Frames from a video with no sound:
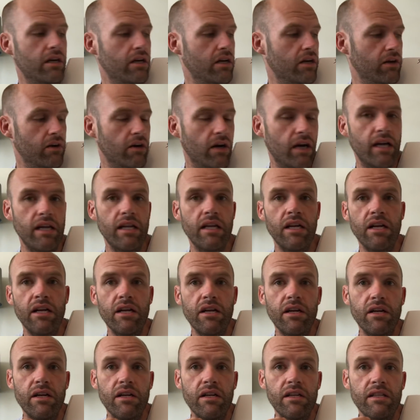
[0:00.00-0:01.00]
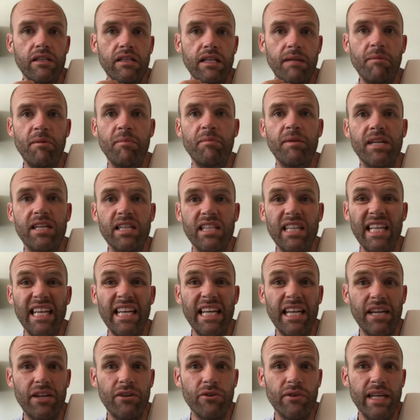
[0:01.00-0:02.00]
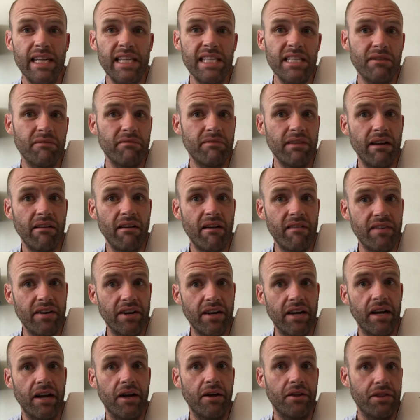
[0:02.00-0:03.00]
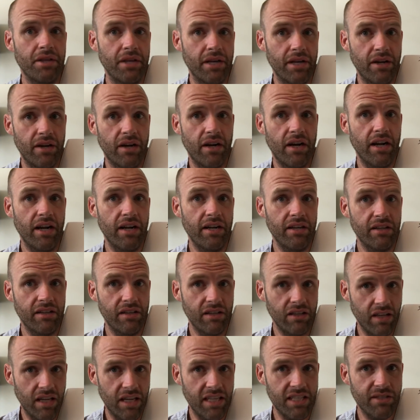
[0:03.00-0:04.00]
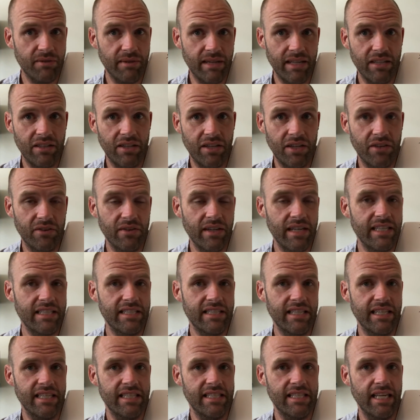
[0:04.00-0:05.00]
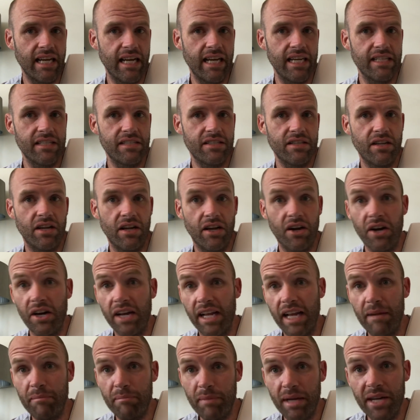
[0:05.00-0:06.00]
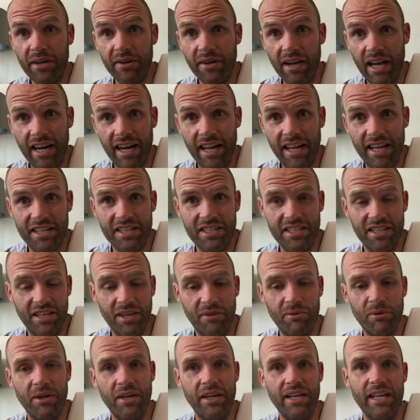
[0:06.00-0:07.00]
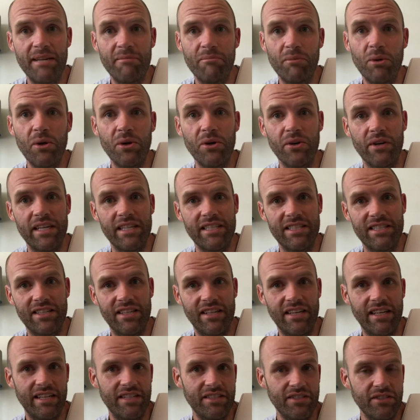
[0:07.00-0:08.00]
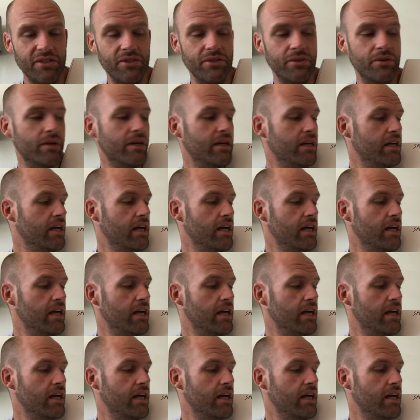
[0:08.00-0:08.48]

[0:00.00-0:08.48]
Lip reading: All right? Let me be clear here. Greens are very, very healthy, and I like to eat a lot of greens these days. I've got to get better at it, actually. I want to eat more greens than I do.